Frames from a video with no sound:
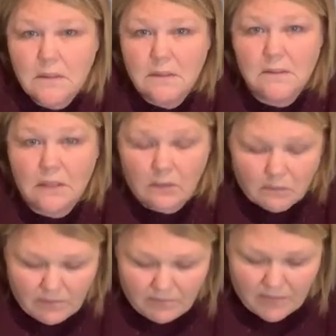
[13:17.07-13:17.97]
So
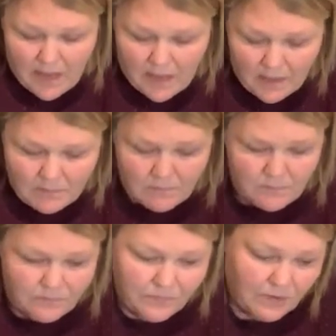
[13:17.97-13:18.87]

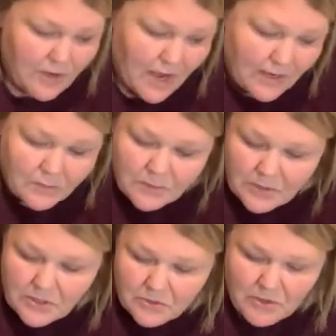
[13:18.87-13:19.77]
you're not going to
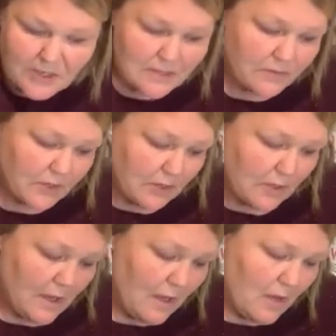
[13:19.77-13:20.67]
ruin your transfer.
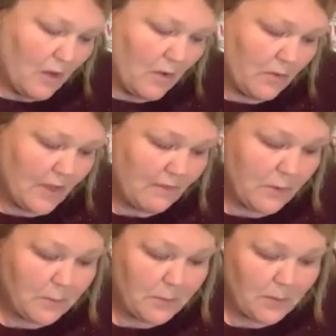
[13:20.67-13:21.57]
Only if you
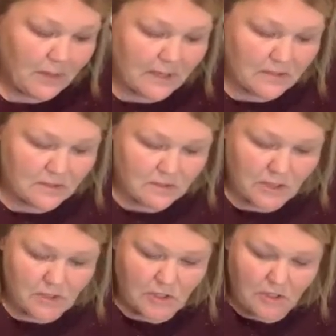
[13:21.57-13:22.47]
pull it and
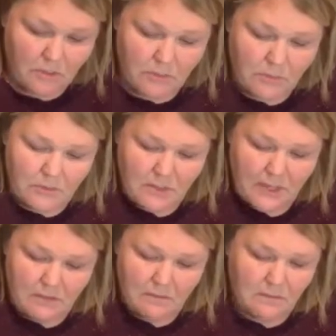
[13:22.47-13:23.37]
stretch it, you would ruin it.